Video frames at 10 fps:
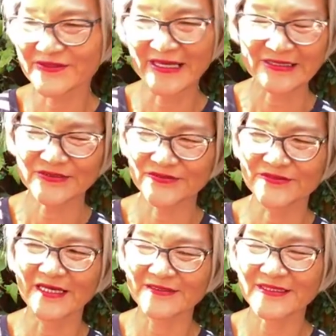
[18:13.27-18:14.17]
I do
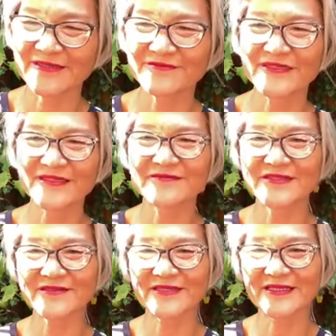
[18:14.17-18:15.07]
not have a
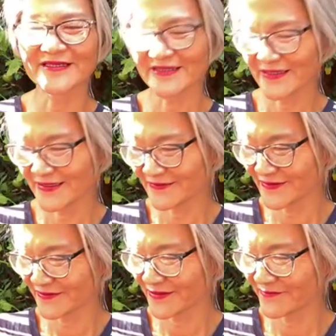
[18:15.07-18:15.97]

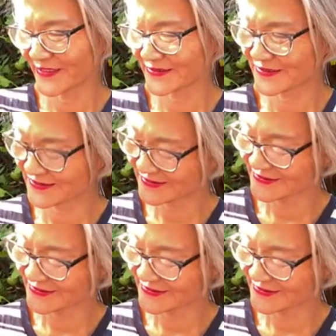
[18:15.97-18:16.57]
very much.